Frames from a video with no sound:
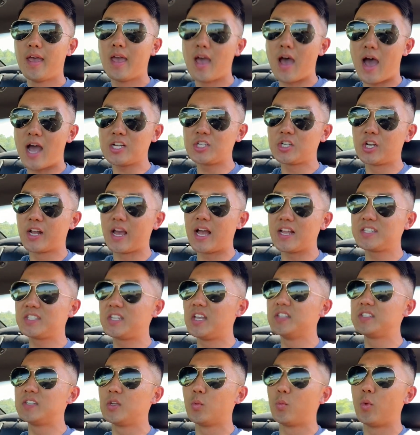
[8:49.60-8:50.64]
I should have got
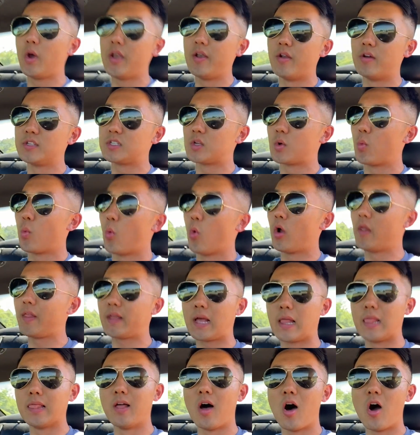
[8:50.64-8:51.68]
tinted windows or wore like
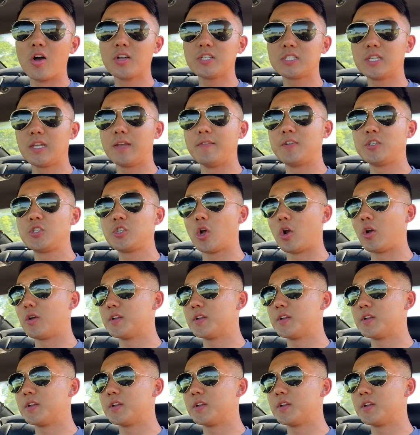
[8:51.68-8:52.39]
a long sleeve shirt or